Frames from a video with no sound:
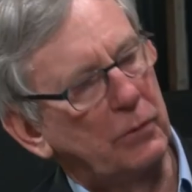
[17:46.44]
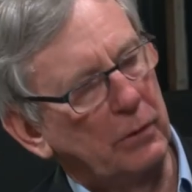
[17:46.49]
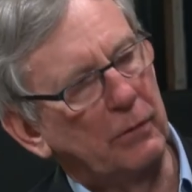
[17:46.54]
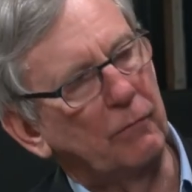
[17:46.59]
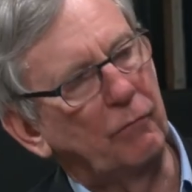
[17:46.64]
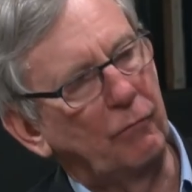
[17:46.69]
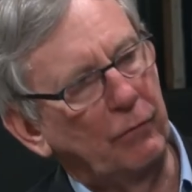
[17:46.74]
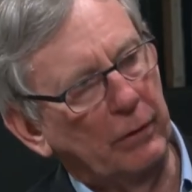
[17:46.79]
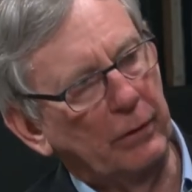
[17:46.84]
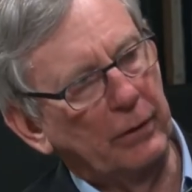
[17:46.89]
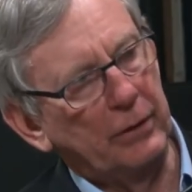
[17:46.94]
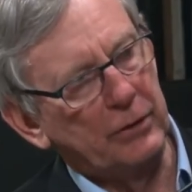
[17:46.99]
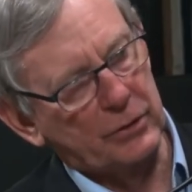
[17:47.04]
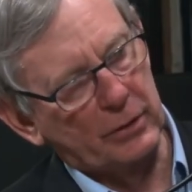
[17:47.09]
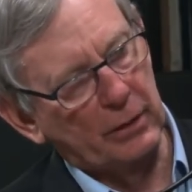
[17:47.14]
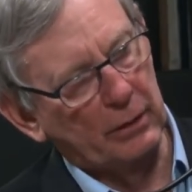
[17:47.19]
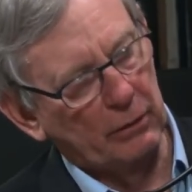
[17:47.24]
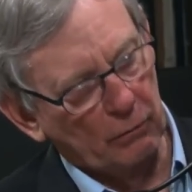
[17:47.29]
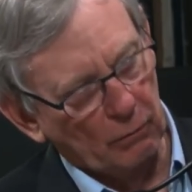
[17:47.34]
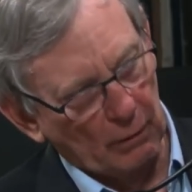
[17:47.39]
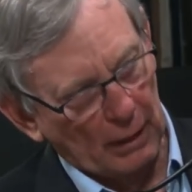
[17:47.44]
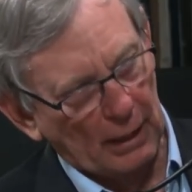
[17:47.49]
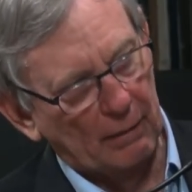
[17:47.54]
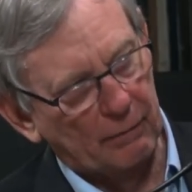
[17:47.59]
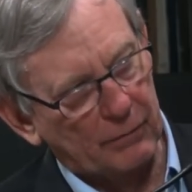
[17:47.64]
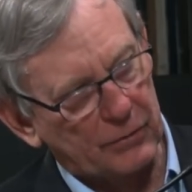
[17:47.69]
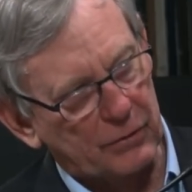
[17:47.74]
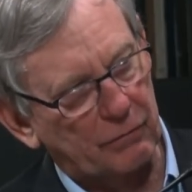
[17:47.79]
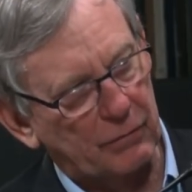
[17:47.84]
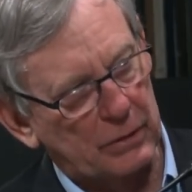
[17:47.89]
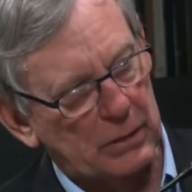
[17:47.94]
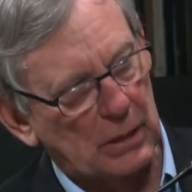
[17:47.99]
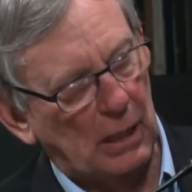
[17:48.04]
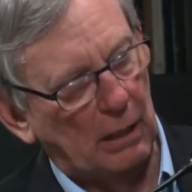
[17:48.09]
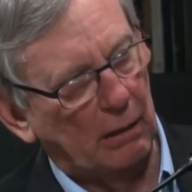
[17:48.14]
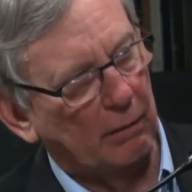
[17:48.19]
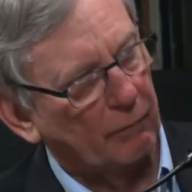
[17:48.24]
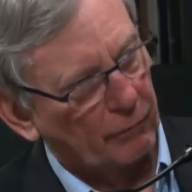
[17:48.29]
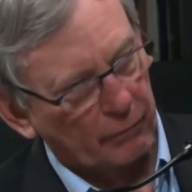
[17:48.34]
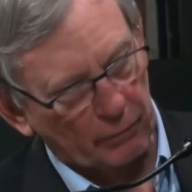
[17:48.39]
the feelings that you have as a
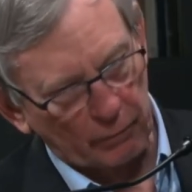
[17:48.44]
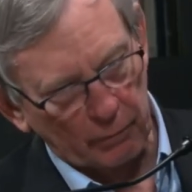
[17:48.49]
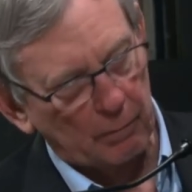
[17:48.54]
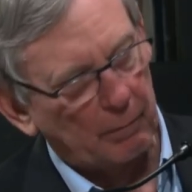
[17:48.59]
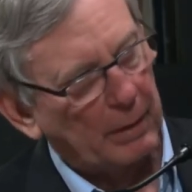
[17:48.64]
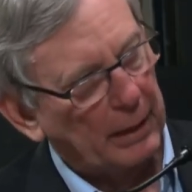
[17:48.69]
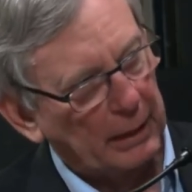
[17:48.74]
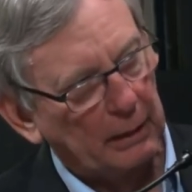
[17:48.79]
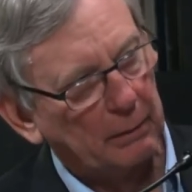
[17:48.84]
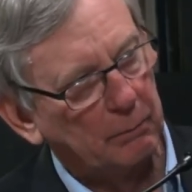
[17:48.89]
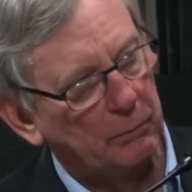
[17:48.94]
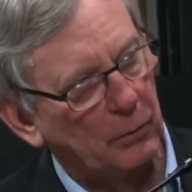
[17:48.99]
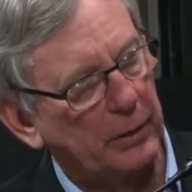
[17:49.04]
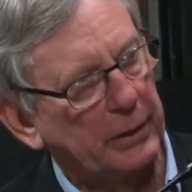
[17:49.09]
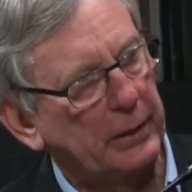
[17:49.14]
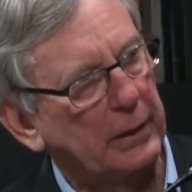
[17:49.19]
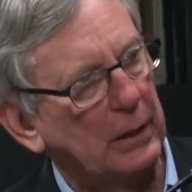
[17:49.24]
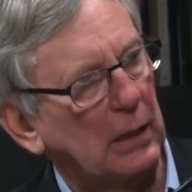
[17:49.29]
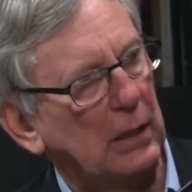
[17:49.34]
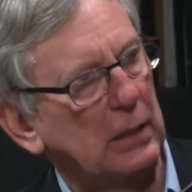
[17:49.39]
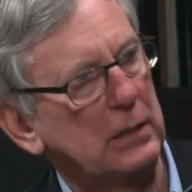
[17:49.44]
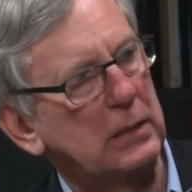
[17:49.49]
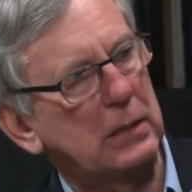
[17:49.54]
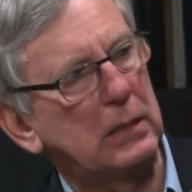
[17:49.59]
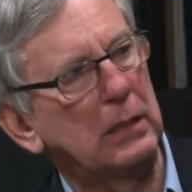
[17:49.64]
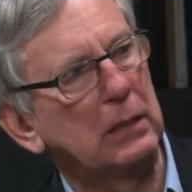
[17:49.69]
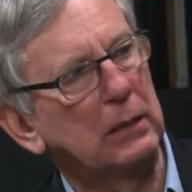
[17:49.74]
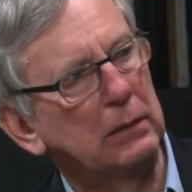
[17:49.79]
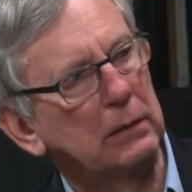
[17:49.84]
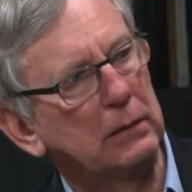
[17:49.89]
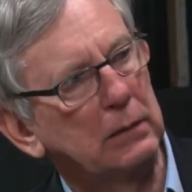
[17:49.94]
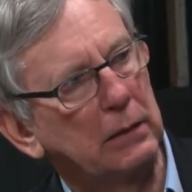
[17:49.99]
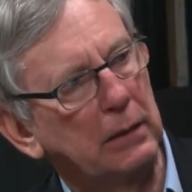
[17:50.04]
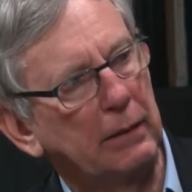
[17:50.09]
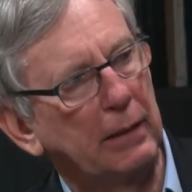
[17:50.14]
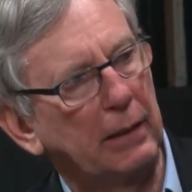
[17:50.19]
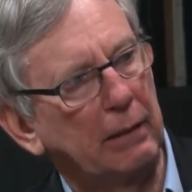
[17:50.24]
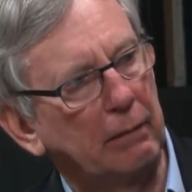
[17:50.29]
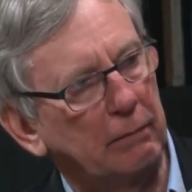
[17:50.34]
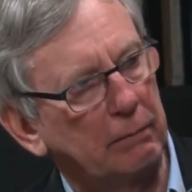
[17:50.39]
photographer remain pretty constant in
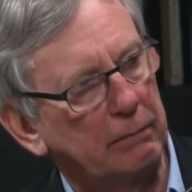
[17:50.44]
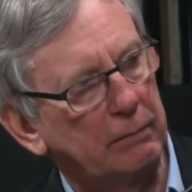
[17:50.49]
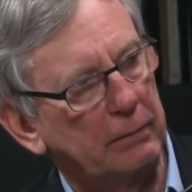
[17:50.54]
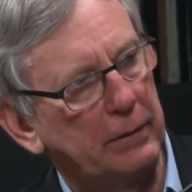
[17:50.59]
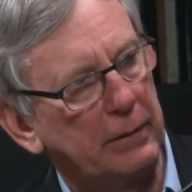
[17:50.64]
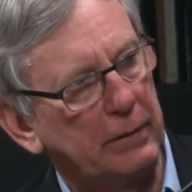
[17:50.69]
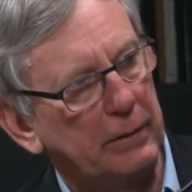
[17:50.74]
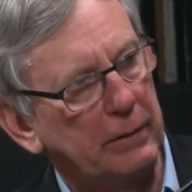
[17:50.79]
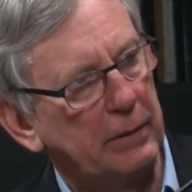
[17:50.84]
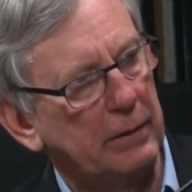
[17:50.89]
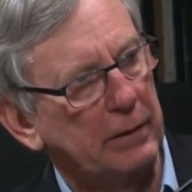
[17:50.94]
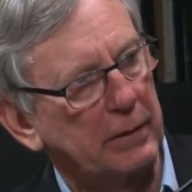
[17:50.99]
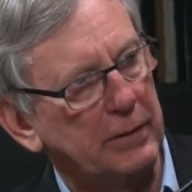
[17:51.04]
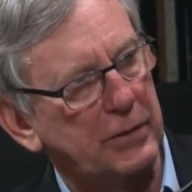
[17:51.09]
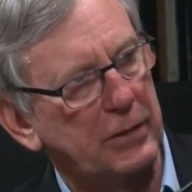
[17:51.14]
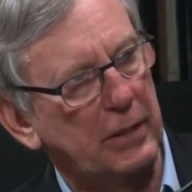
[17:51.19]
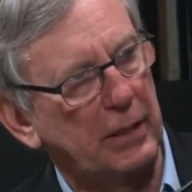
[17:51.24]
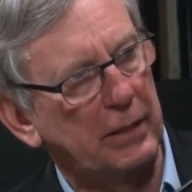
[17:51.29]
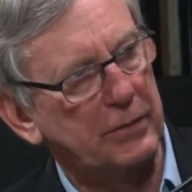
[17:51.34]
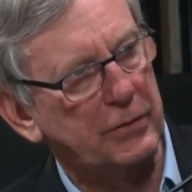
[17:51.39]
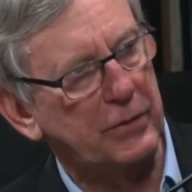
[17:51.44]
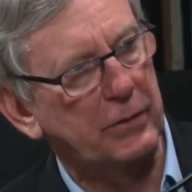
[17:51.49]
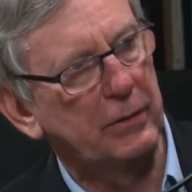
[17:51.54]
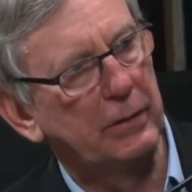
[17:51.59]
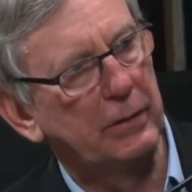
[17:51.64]
that in, in oh sense? no my,